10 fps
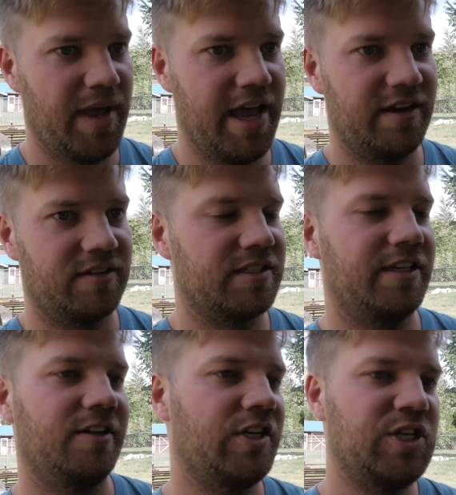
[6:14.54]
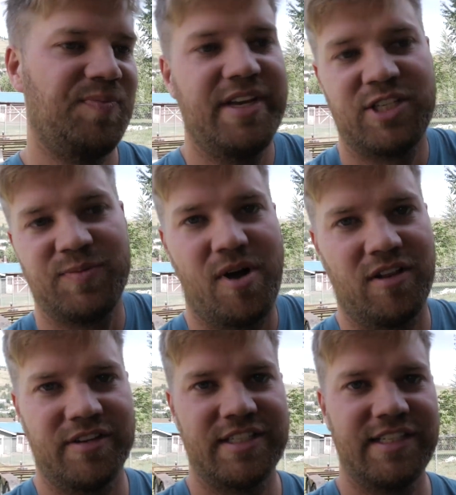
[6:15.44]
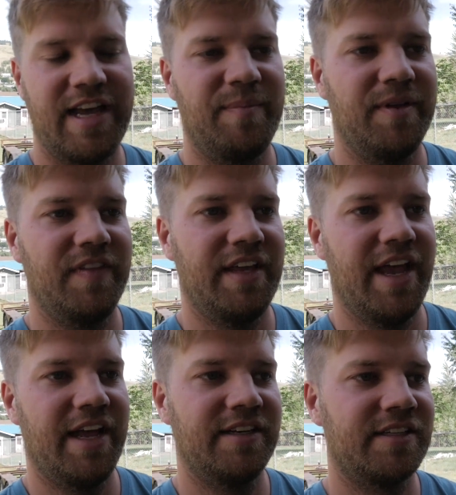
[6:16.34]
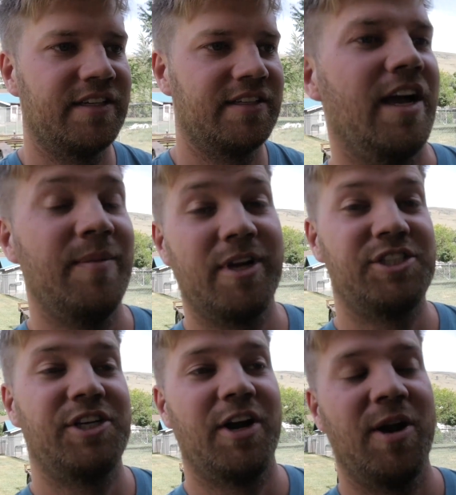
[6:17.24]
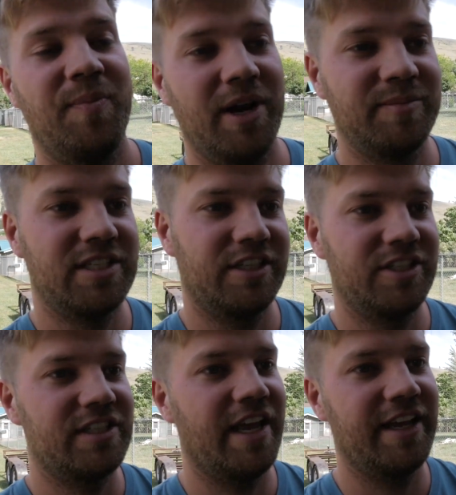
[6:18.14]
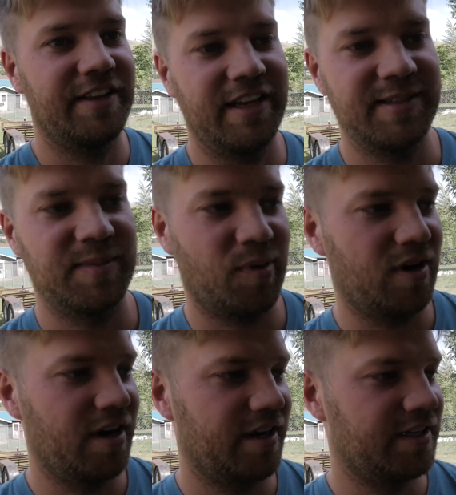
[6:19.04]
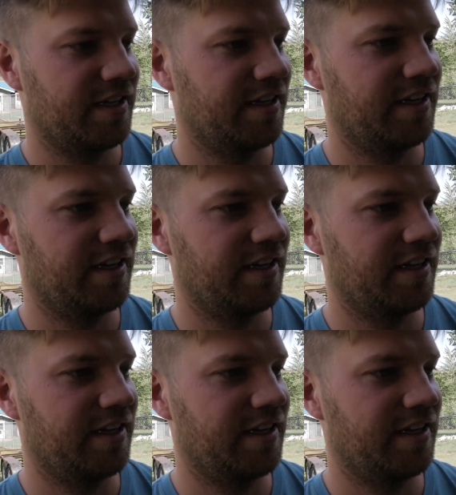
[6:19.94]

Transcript: panels. It'll just be a smaller step in the end. I'm not sure, but I'm still just taking things apart.